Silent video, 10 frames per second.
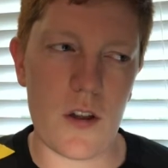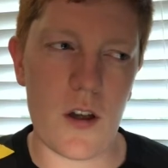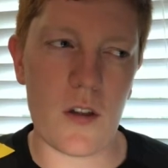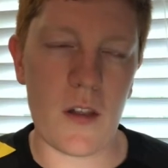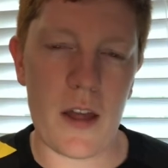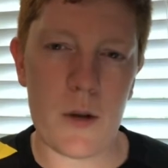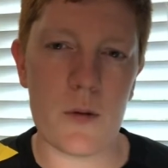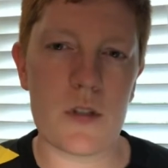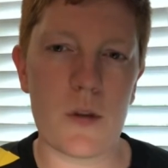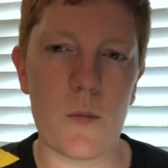
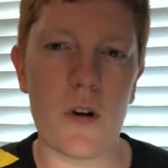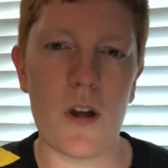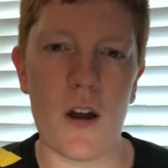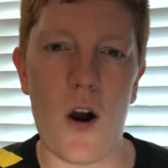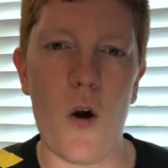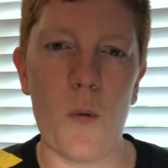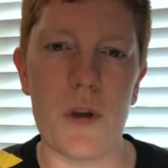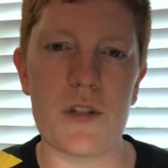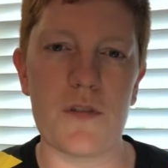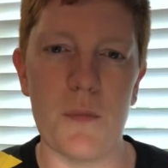language that we're not
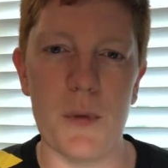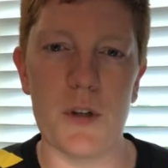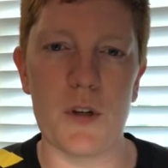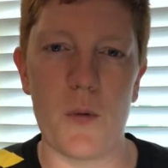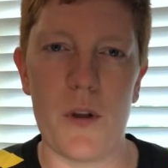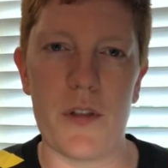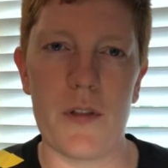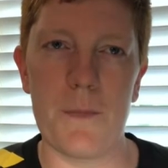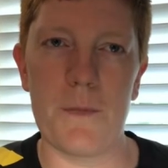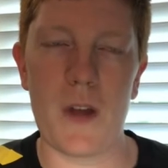always familiar with,
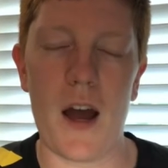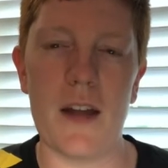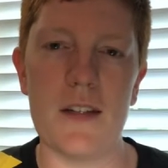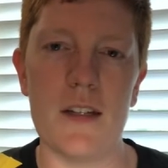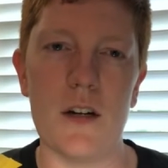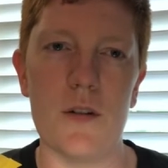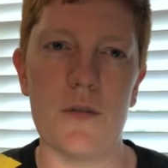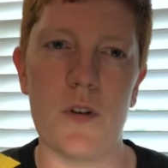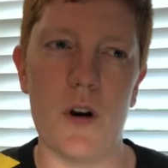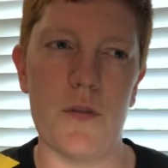the idea of
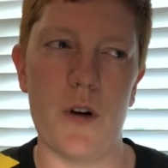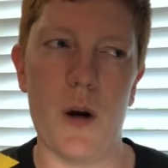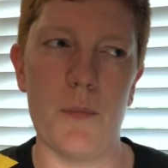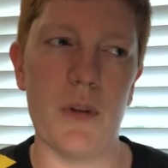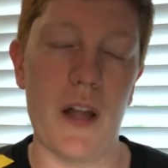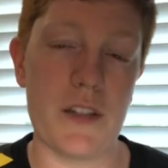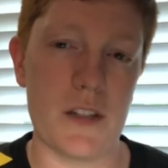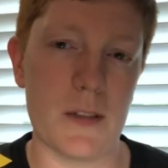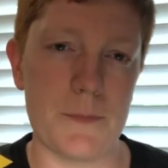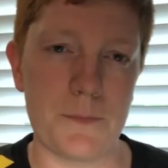a
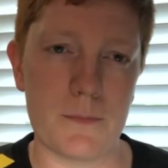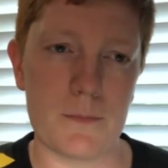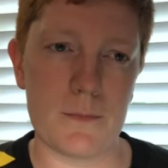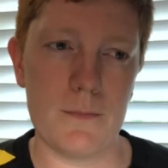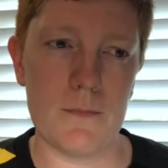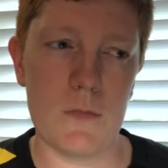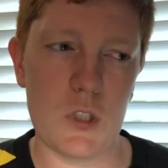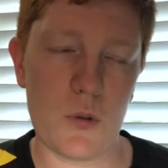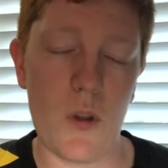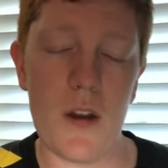blessing.
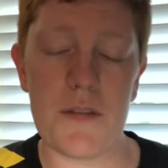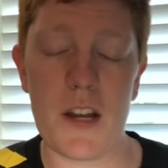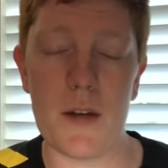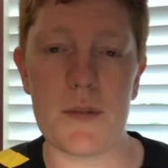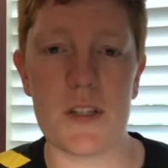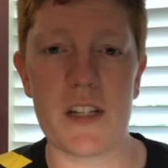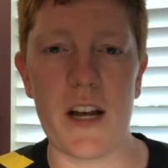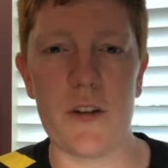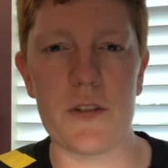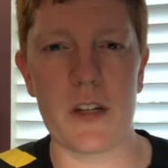So a lot of times it
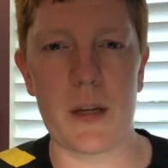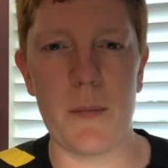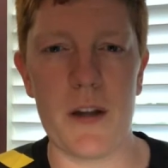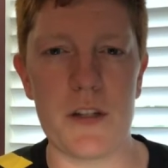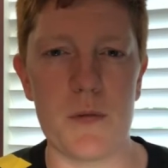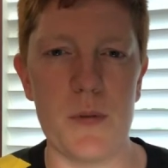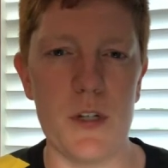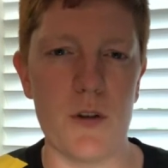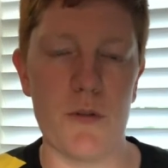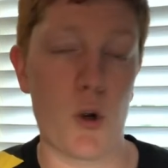sounds like it might just be
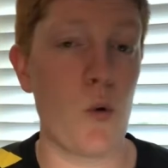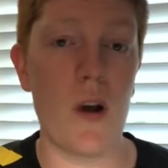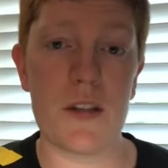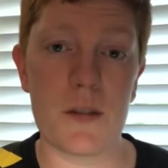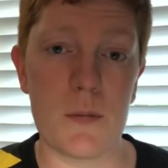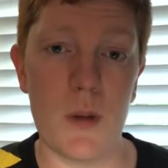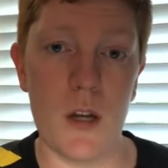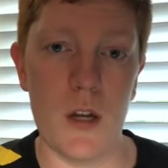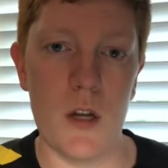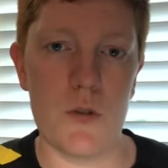a request.
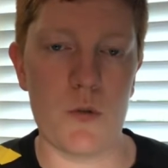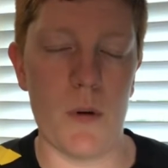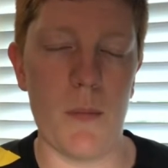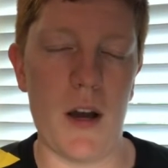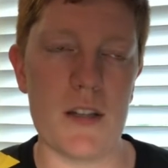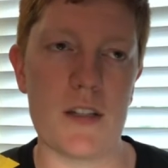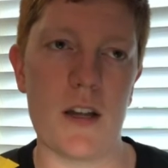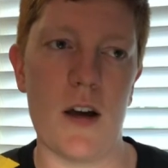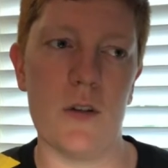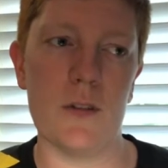So it might
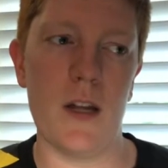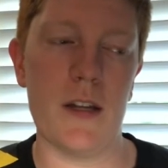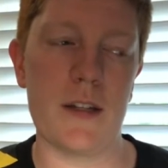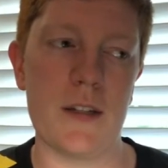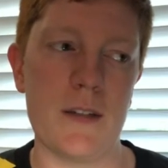sound like